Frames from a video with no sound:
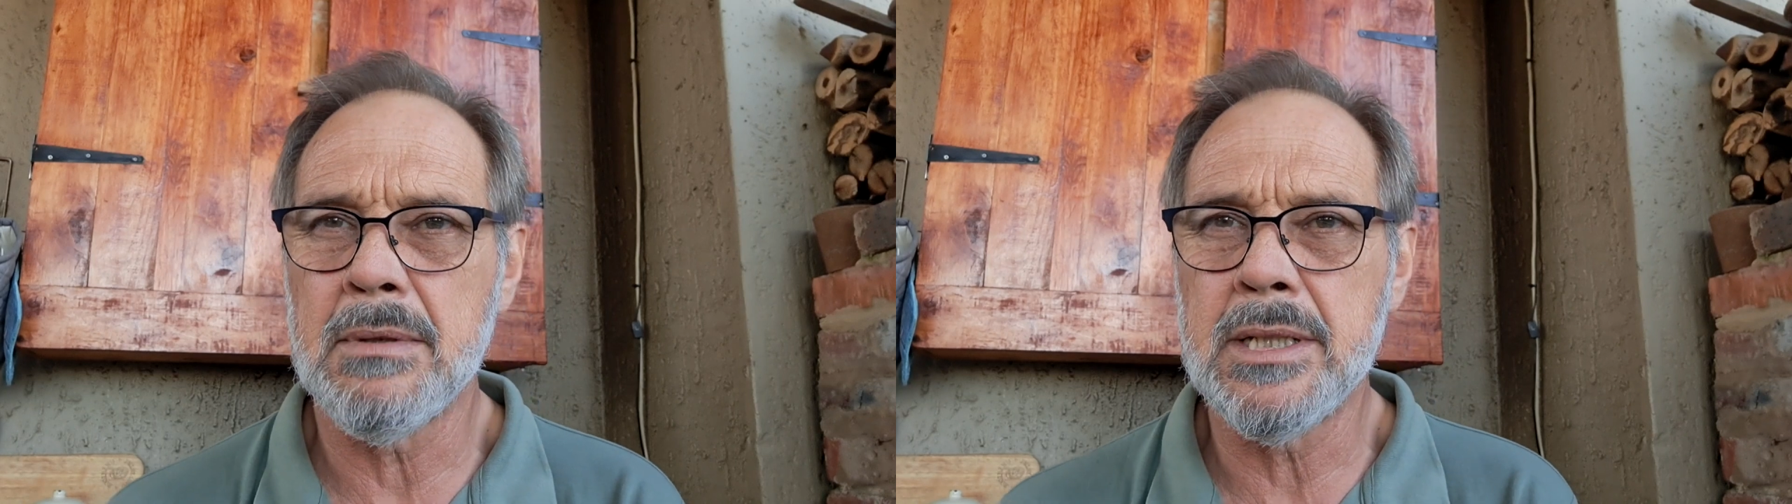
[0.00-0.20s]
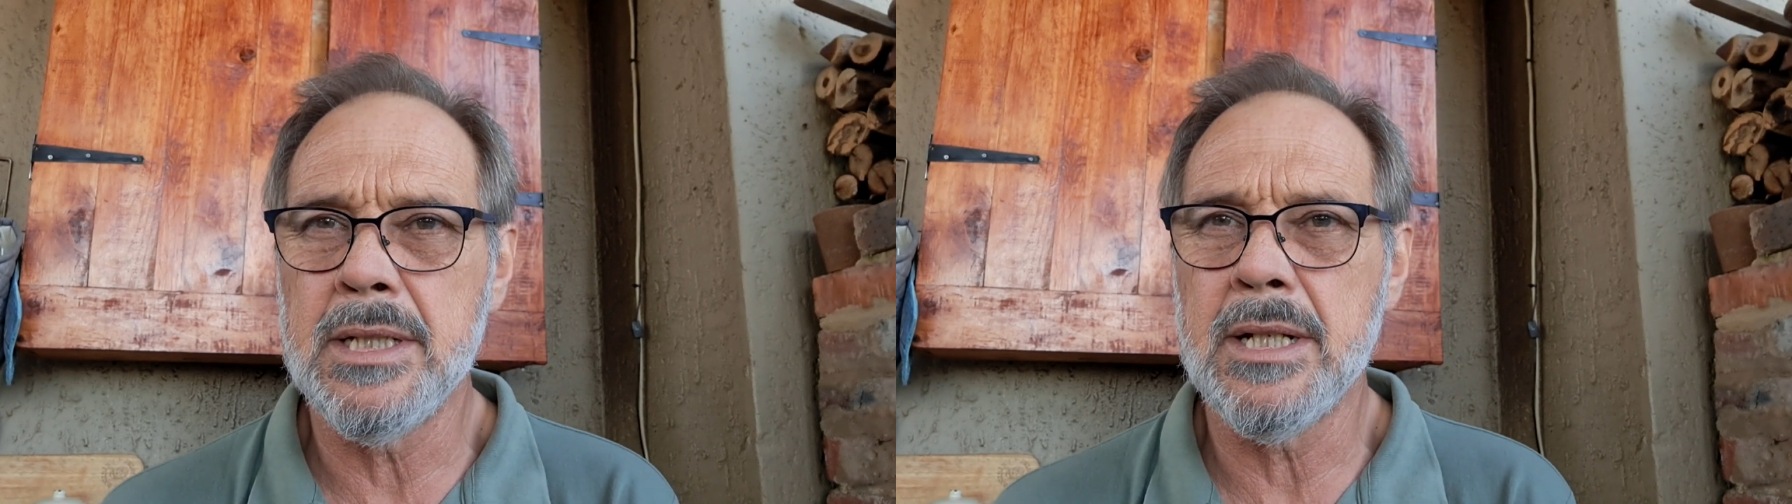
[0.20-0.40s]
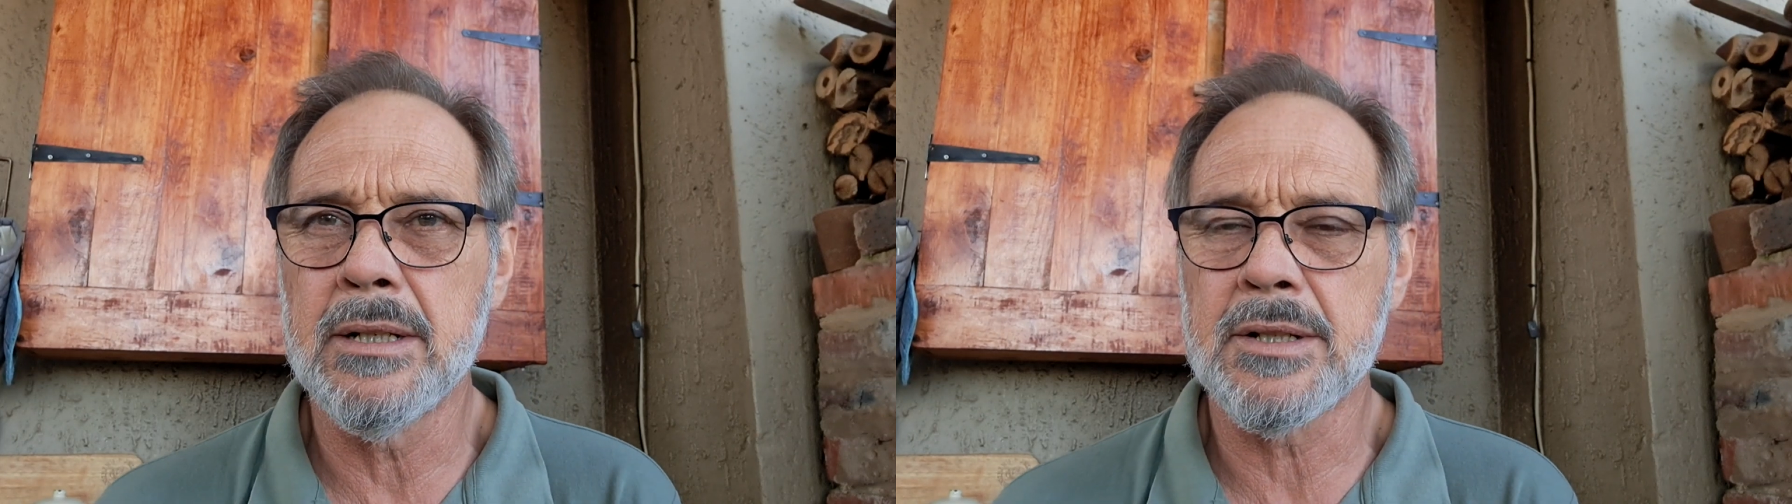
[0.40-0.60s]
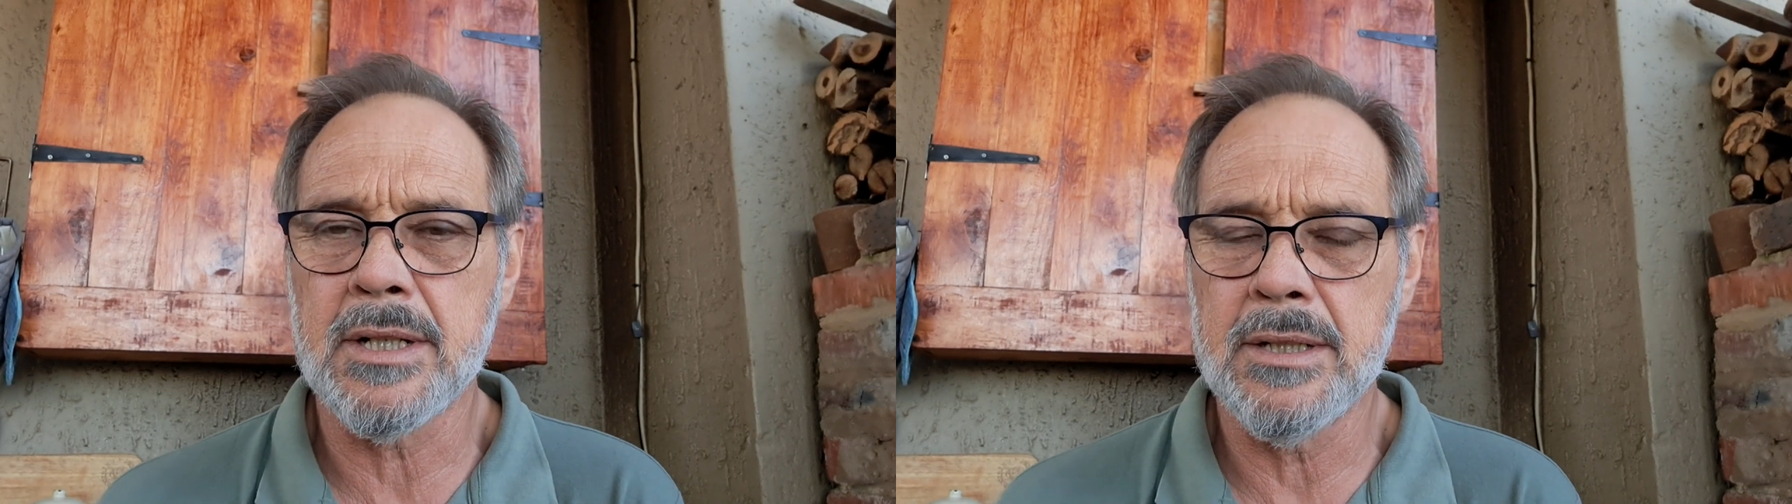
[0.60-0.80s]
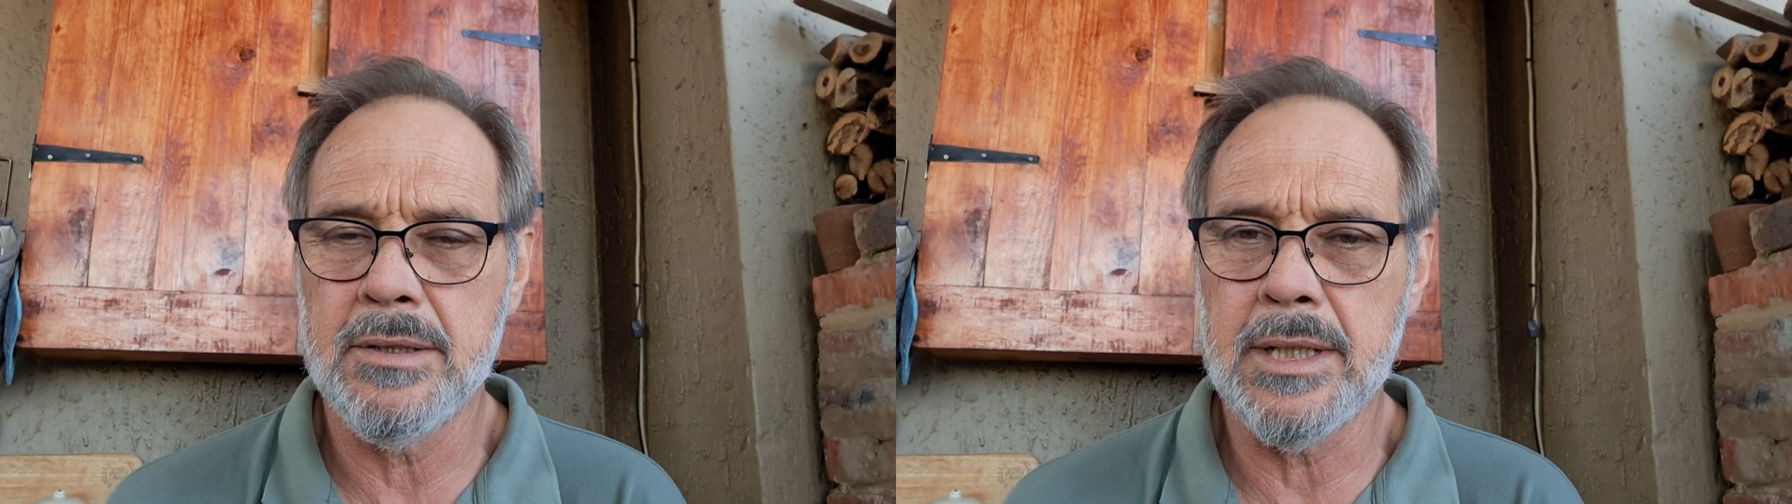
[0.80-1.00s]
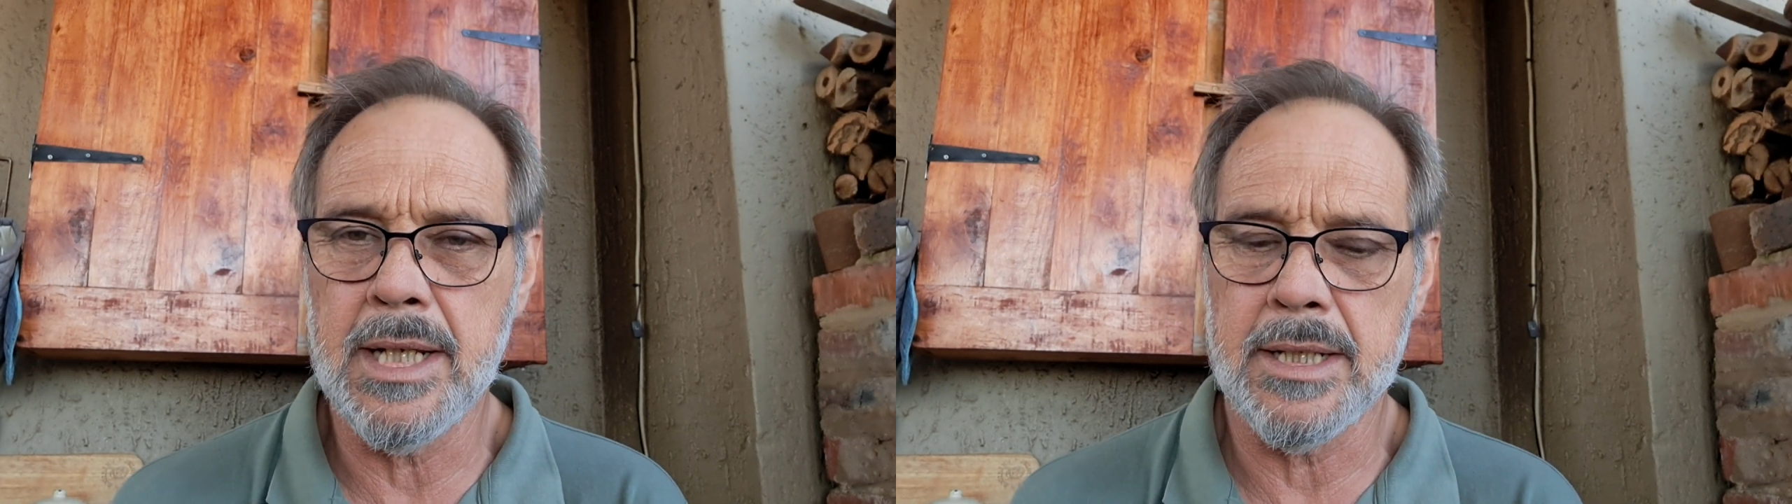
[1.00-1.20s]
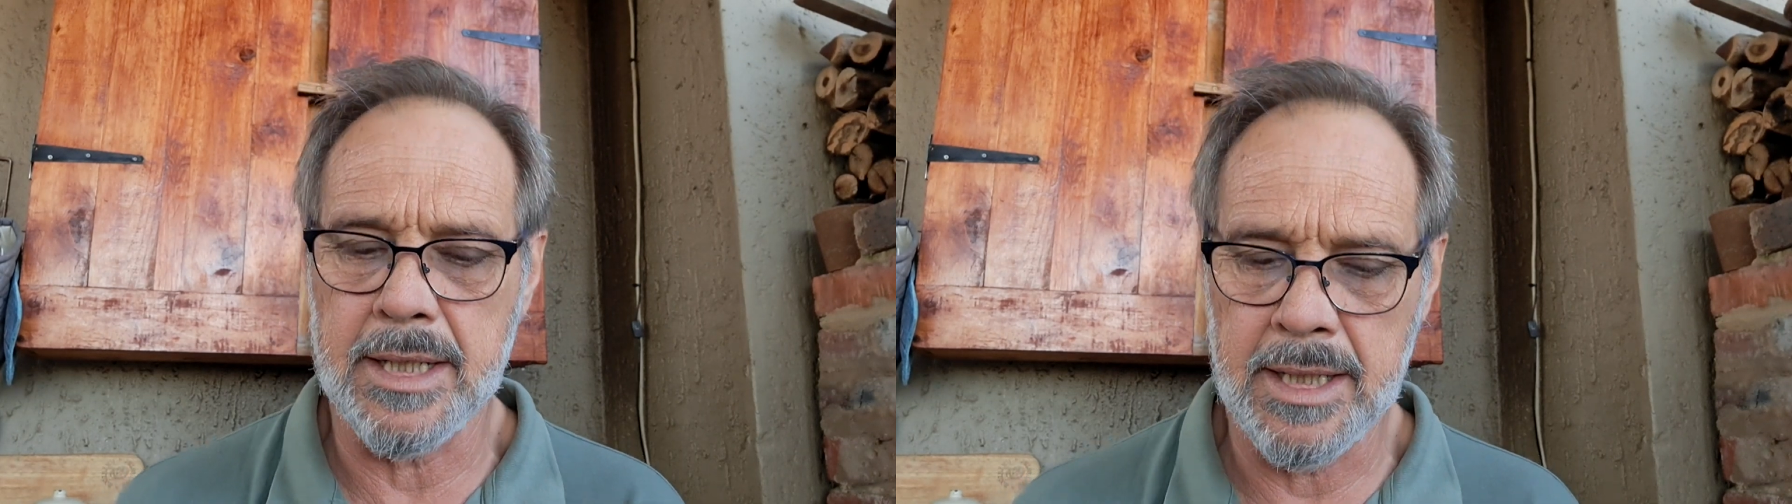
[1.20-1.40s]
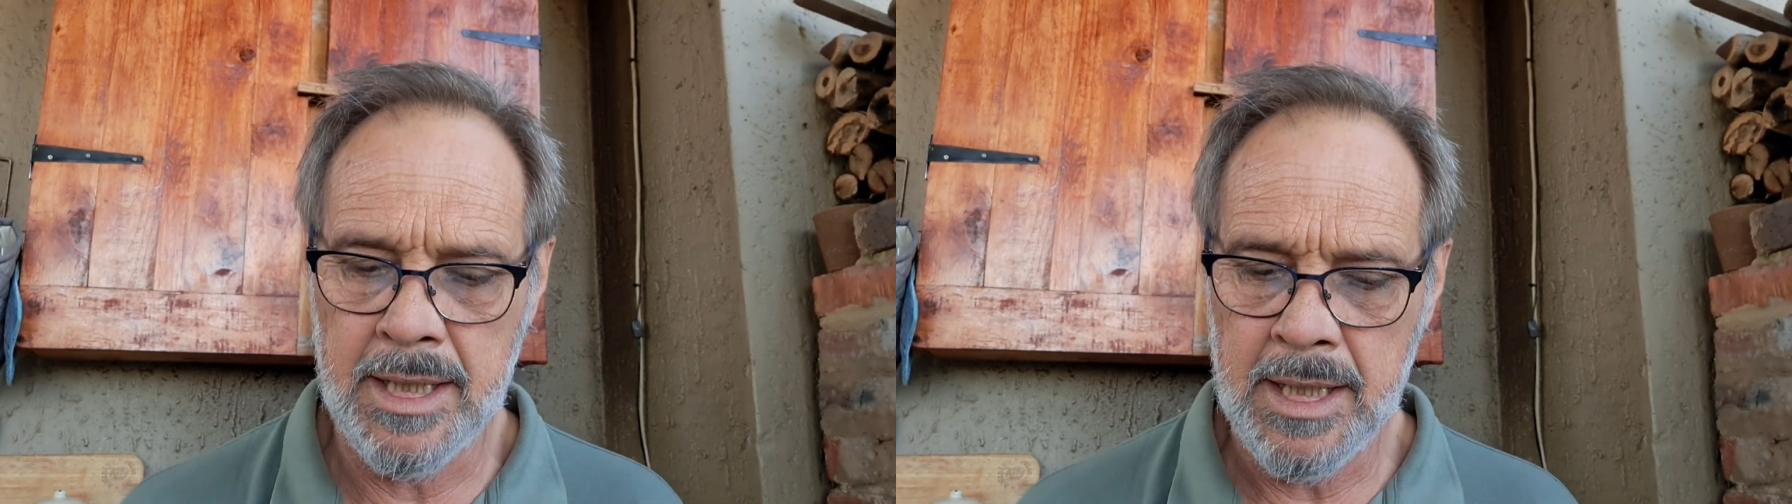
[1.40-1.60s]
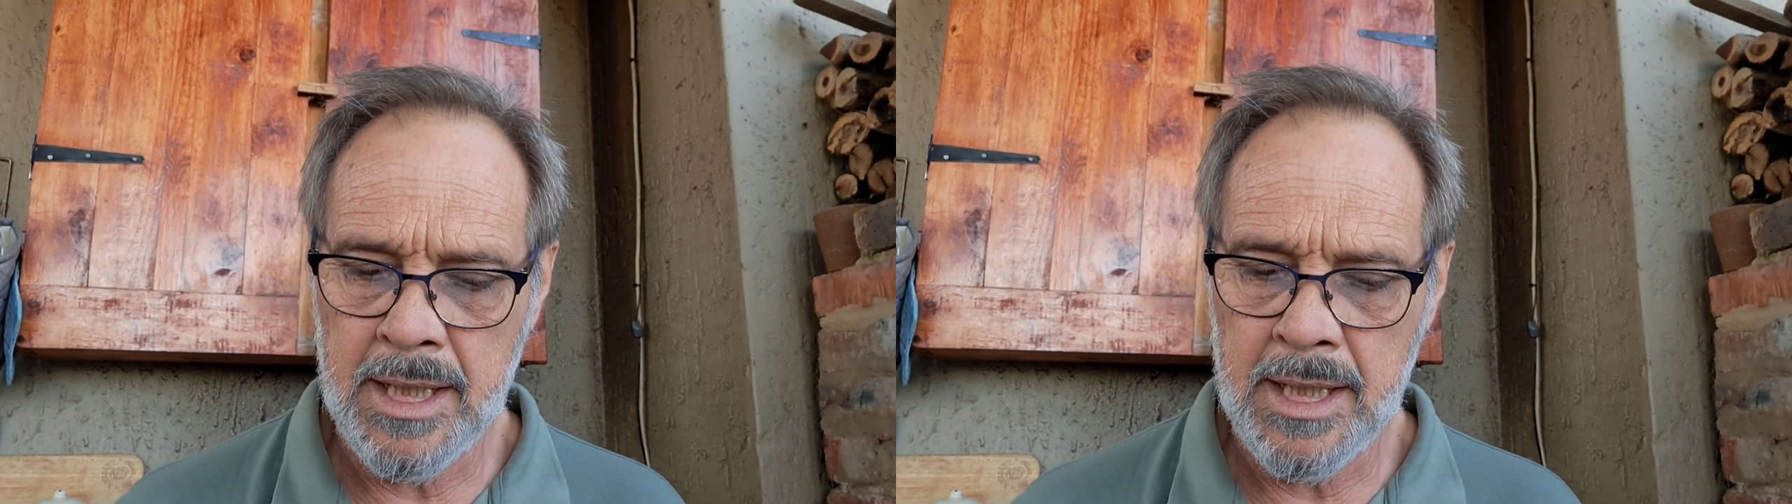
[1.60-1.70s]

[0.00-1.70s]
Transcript: materials together.